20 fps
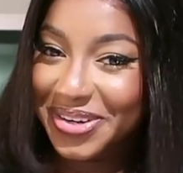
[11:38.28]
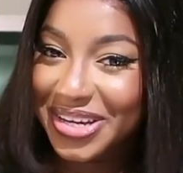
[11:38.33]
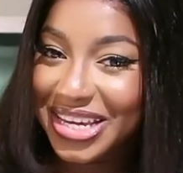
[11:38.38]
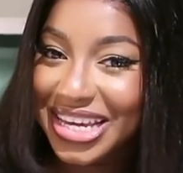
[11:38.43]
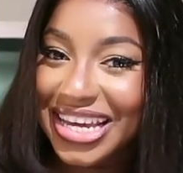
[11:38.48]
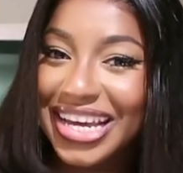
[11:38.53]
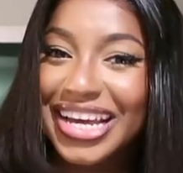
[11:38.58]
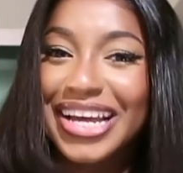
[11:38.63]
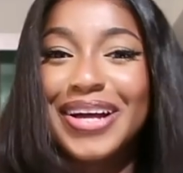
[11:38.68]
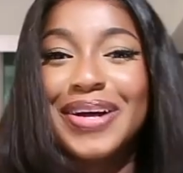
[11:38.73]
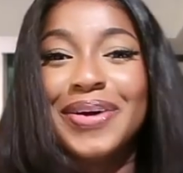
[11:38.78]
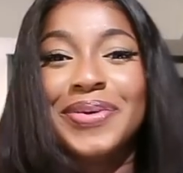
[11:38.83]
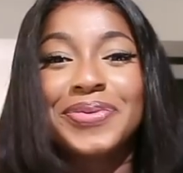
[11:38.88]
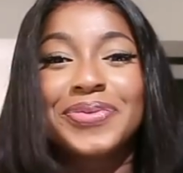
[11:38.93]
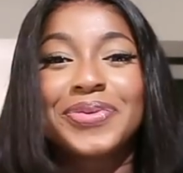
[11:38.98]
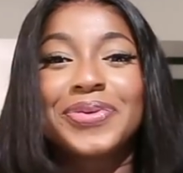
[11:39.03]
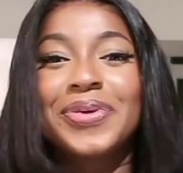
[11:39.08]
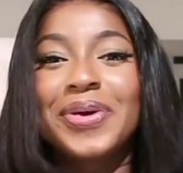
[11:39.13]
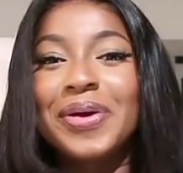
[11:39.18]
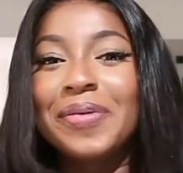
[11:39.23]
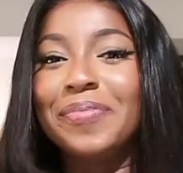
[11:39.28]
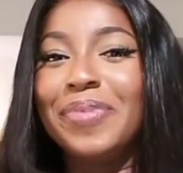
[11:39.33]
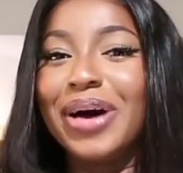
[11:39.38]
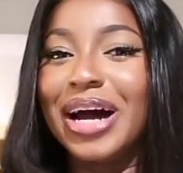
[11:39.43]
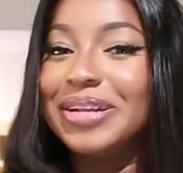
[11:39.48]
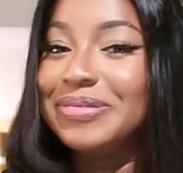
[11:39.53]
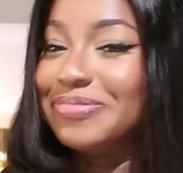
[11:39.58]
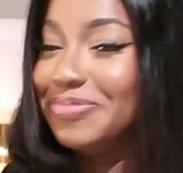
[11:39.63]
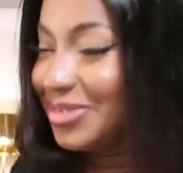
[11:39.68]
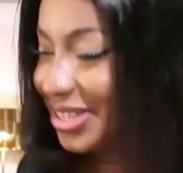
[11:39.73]
Okay, so you're a
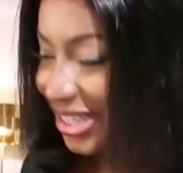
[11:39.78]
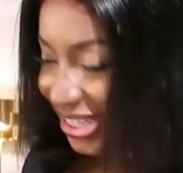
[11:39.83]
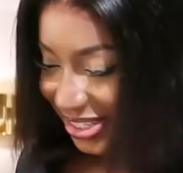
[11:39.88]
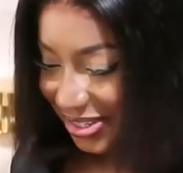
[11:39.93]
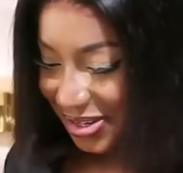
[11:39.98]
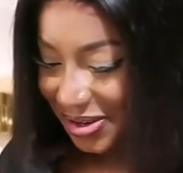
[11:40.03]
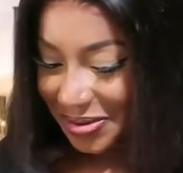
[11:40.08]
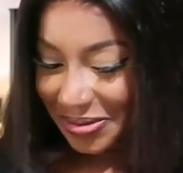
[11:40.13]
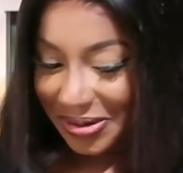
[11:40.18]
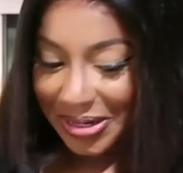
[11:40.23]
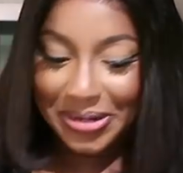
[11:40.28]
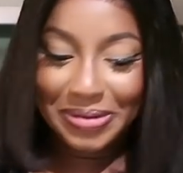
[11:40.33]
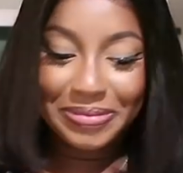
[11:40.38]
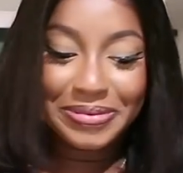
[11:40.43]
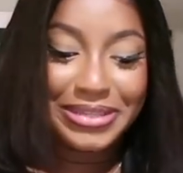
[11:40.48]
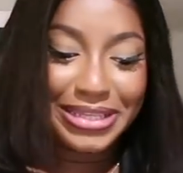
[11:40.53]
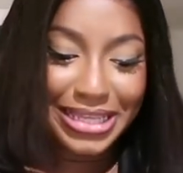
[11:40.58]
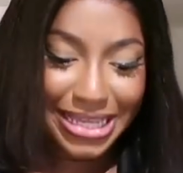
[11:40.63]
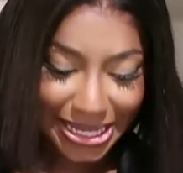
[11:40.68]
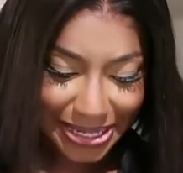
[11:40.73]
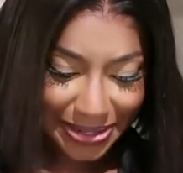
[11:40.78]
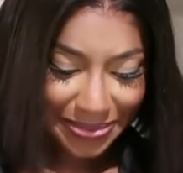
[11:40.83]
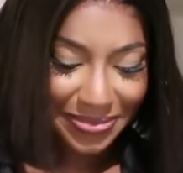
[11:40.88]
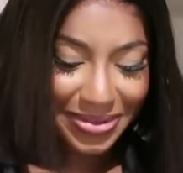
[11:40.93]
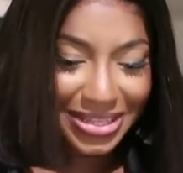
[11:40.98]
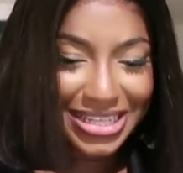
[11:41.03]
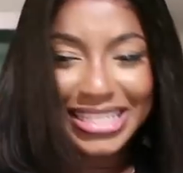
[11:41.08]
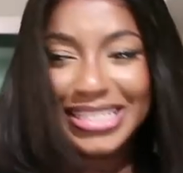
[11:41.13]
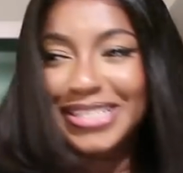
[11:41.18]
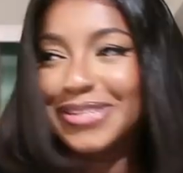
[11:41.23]
bad going up to
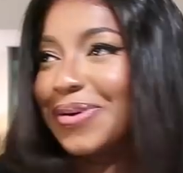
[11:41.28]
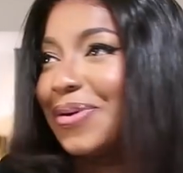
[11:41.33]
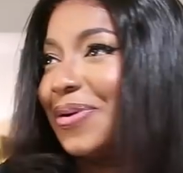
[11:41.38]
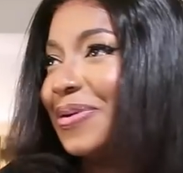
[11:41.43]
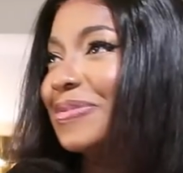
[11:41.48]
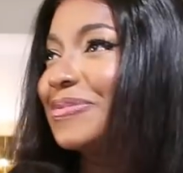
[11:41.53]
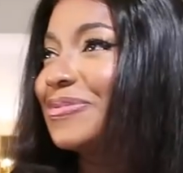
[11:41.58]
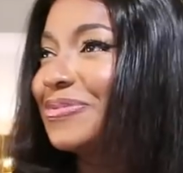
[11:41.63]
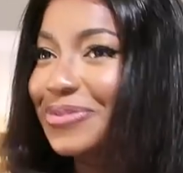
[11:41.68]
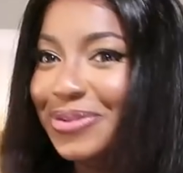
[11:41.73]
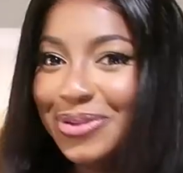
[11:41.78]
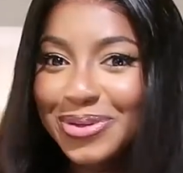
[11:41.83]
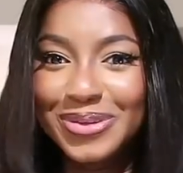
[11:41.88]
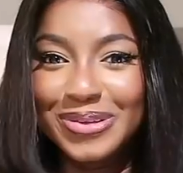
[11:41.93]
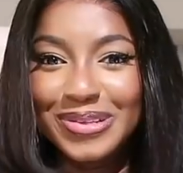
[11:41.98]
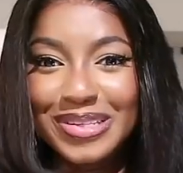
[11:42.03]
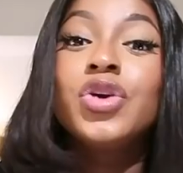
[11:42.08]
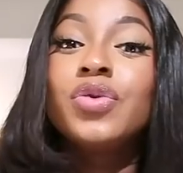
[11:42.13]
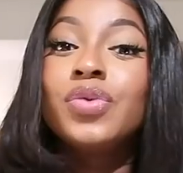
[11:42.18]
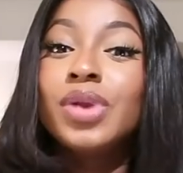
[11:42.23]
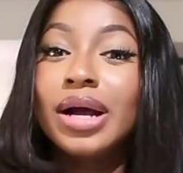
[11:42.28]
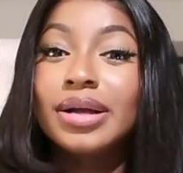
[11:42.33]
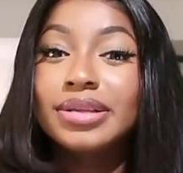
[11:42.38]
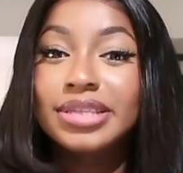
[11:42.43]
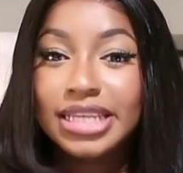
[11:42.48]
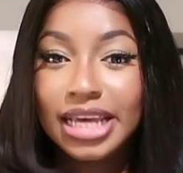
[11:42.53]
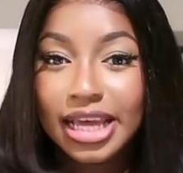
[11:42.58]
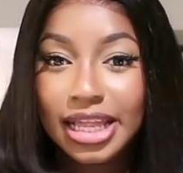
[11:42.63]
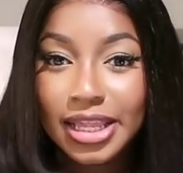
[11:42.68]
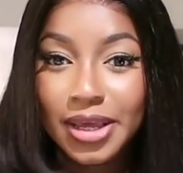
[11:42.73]
him, he's confused. You
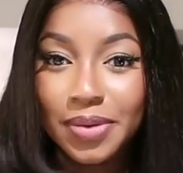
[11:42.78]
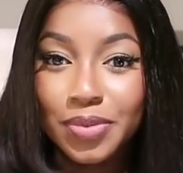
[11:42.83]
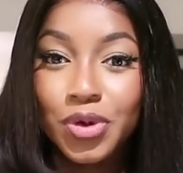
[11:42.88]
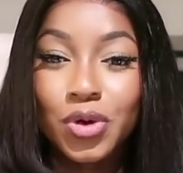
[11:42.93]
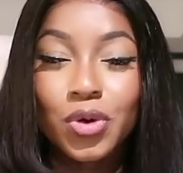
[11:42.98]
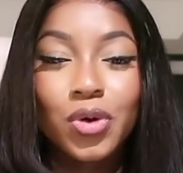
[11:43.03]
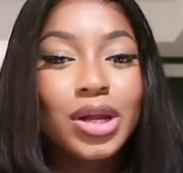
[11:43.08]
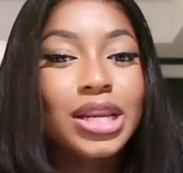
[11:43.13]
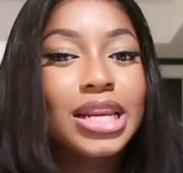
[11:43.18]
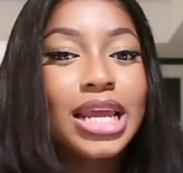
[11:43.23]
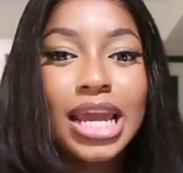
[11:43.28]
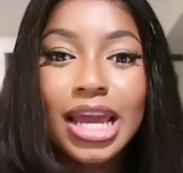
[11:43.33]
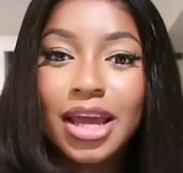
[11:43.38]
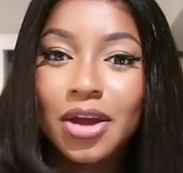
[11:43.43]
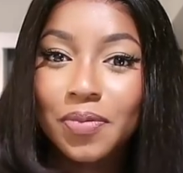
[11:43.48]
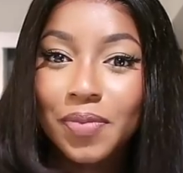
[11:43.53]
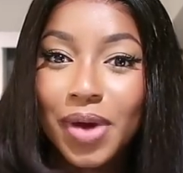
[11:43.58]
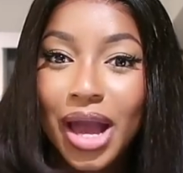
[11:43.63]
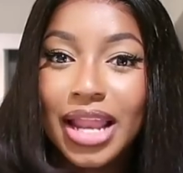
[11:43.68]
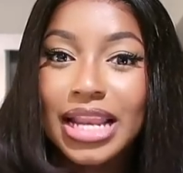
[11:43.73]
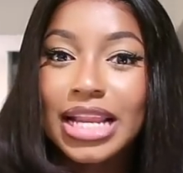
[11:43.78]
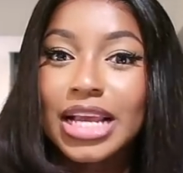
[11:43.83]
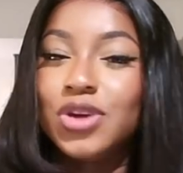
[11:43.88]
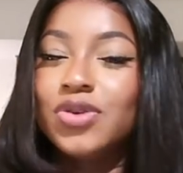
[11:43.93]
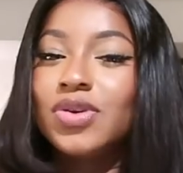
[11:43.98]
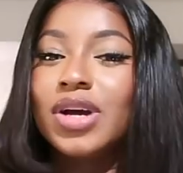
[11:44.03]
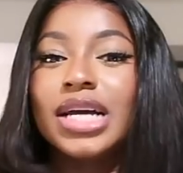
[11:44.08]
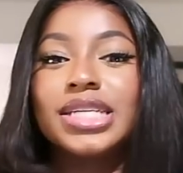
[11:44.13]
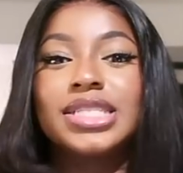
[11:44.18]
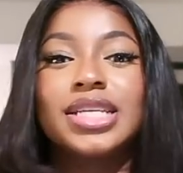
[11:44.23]
not tell him your name and then
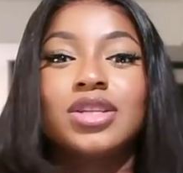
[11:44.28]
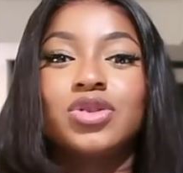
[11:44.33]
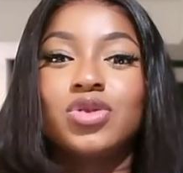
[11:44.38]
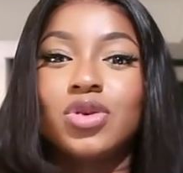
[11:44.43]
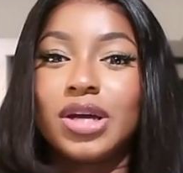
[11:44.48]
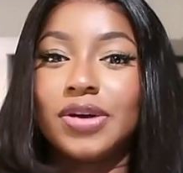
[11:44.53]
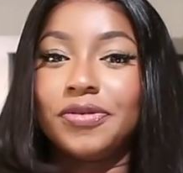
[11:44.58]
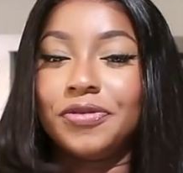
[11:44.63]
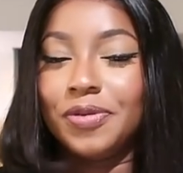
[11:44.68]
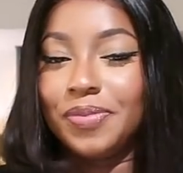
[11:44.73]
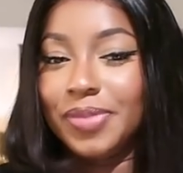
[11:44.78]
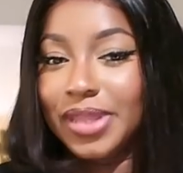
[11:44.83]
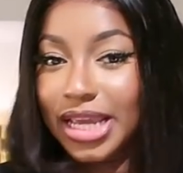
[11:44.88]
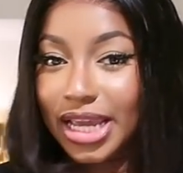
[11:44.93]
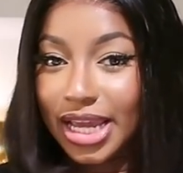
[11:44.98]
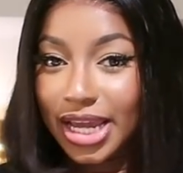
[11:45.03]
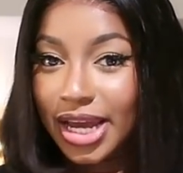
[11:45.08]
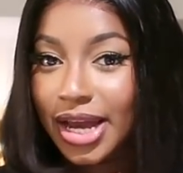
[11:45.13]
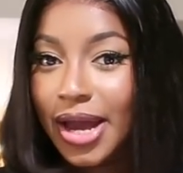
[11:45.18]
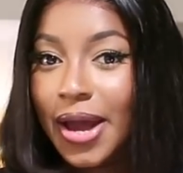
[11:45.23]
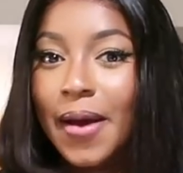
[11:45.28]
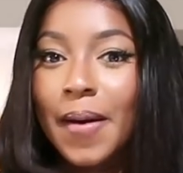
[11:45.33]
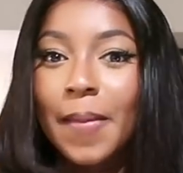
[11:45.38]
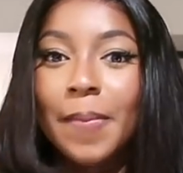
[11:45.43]
you guys start talking from there.